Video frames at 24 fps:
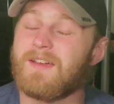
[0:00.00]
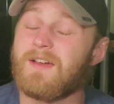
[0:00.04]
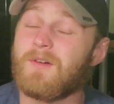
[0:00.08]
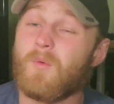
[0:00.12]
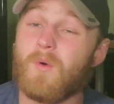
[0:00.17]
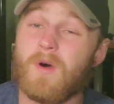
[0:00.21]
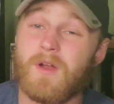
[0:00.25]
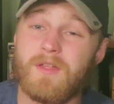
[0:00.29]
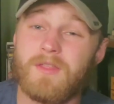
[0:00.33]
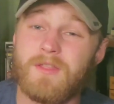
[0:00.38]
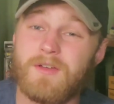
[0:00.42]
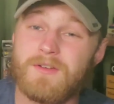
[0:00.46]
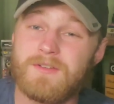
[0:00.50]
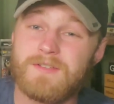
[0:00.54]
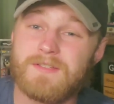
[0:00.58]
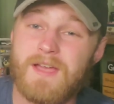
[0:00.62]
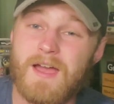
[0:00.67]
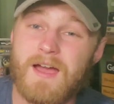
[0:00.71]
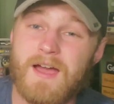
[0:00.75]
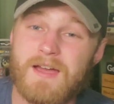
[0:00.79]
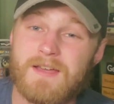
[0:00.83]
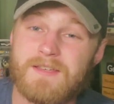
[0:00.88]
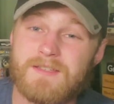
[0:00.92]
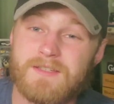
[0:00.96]
one of those
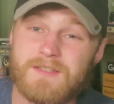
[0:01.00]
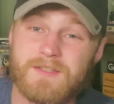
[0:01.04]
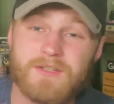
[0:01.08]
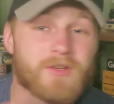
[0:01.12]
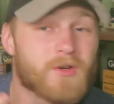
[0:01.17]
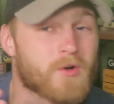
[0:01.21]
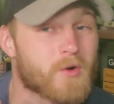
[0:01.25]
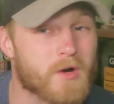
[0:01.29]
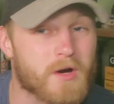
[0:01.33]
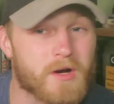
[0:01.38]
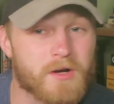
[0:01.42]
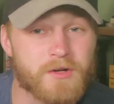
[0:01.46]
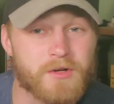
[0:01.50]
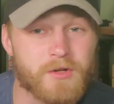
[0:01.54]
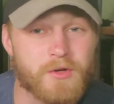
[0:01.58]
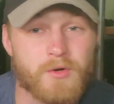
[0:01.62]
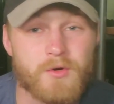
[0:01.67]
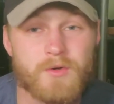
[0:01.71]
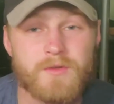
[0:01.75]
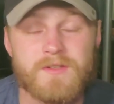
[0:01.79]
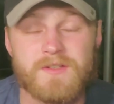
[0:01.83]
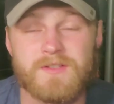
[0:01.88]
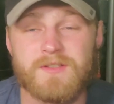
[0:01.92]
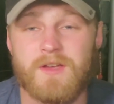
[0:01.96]
guys and you're
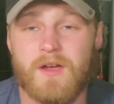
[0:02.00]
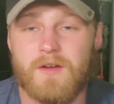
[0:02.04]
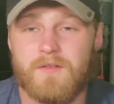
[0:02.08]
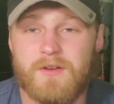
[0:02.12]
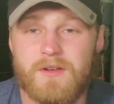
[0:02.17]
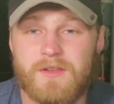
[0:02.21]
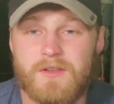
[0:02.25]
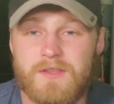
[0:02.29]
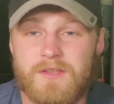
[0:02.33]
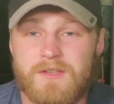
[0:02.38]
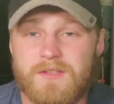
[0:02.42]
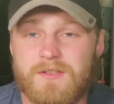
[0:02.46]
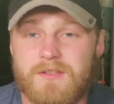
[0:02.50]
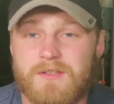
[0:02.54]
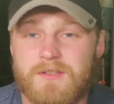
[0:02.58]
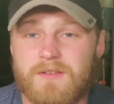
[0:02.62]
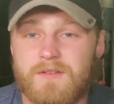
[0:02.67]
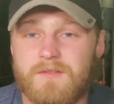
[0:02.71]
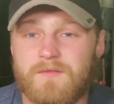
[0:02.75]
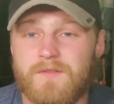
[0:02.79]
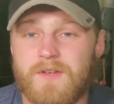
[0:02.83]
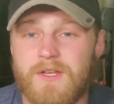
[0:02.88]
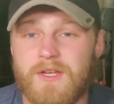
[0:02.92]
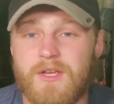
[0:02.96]
new discovering this
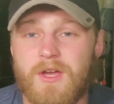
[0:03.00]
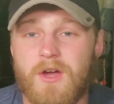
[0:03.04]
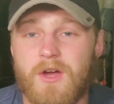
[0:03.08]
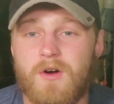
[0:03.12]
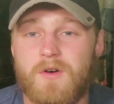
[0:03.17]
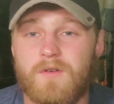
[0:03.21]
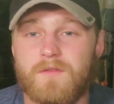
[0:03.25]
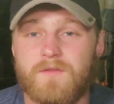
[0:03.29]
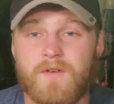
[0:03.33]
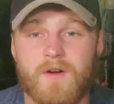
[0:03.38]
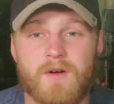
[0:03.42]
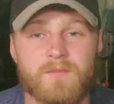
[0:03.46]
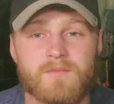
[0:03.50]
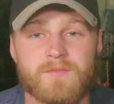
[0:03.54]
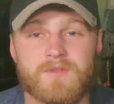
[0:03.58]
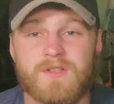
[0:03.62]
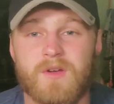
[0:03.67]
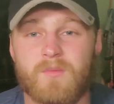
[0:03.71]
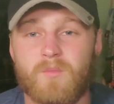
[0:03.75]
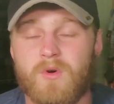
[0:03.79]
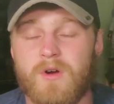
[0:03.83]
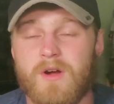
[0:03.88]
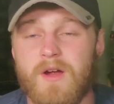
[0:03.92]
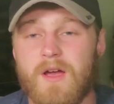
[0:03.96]
video from
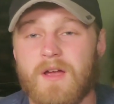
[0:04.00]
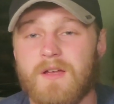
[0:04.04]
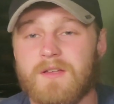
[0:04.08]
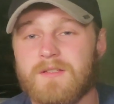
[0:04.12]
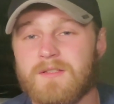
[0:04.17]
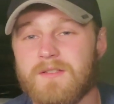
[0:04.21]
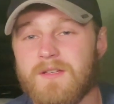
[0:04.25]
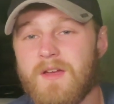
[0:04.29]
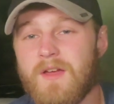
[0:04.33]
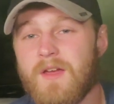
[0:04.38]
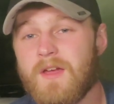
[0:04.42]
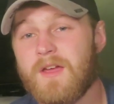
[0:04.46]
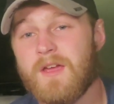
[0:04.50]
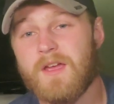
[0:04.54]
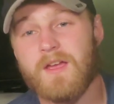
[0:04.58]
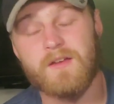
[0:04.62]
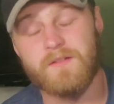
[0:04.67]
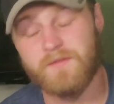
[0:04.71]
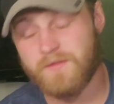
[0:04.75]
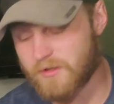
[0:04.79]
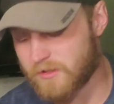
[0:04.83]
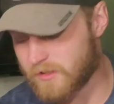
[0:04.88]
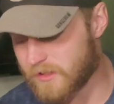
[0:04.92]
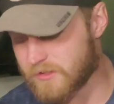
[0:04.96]
somewhere else,
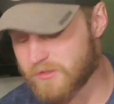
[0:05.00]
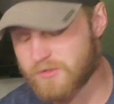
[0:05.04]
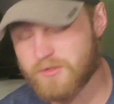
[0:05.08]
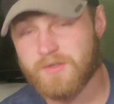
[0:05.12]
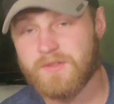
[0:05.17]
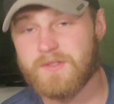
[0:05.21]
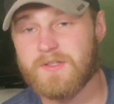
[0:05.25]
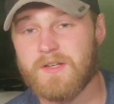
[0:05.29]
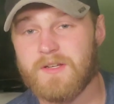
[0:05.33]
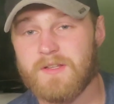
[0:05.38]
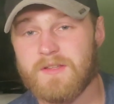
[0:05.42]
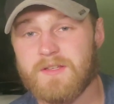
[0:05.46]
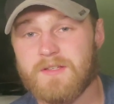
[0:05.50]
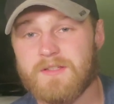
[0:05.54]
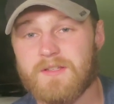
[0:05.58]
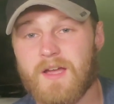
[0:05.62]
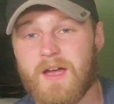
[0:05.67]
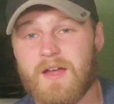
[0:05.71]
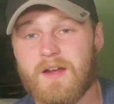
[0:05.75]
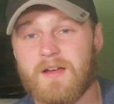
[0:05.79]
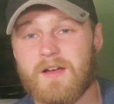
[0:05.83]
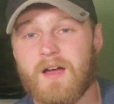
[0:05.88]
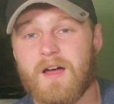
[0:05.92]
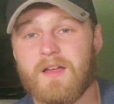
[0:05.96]
if you're interested in this
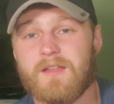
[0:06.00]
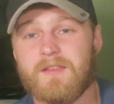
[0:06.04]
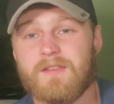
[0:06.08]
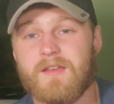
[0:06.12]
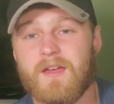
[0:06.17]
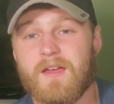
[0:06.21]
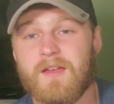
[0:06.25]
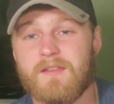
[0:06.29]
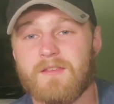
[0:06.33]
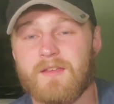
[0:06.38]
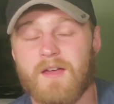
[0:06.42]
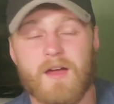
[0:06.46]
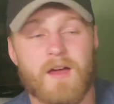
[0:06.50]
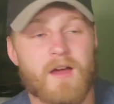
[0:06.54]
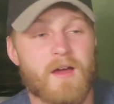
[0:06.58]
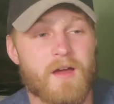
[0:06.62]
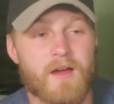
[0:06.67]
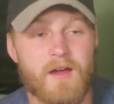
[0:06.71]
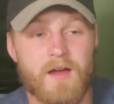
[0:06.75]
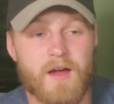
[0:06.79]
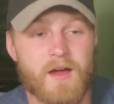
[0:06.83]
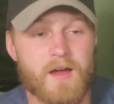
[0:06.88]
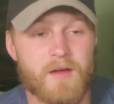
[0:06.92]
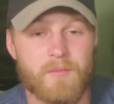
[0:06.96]
kind of content,
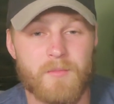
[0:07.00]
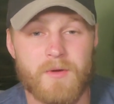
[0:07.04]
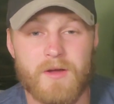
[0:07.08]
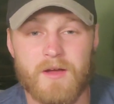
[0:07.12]
I, I'm